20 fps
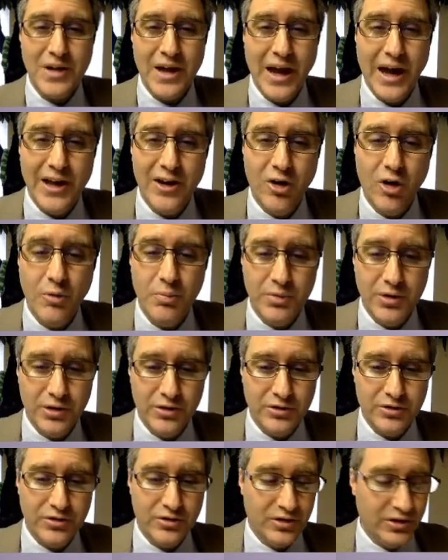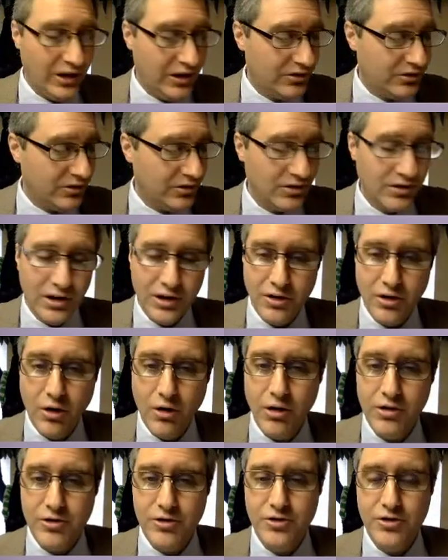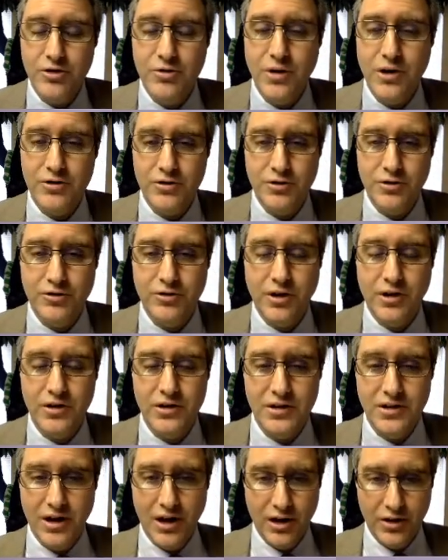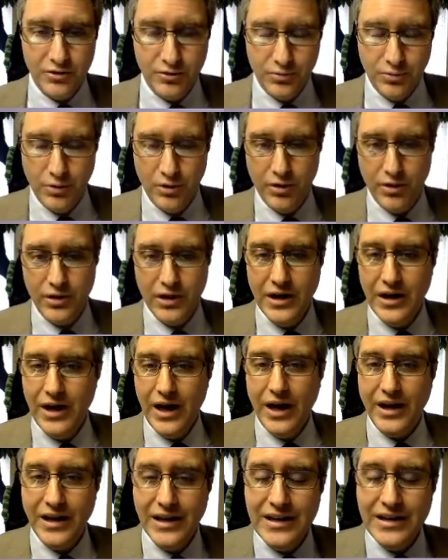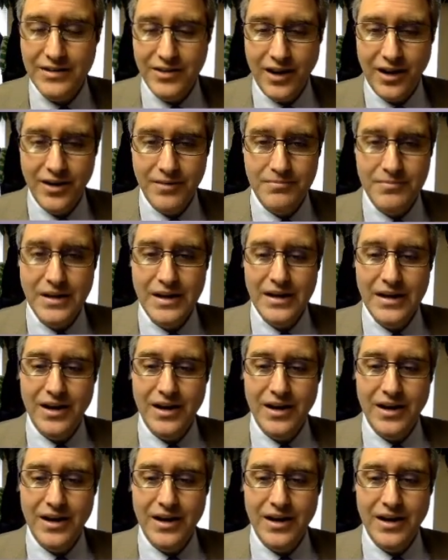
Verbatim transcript: and hope this lesson encourages you as you study God's Word at any time,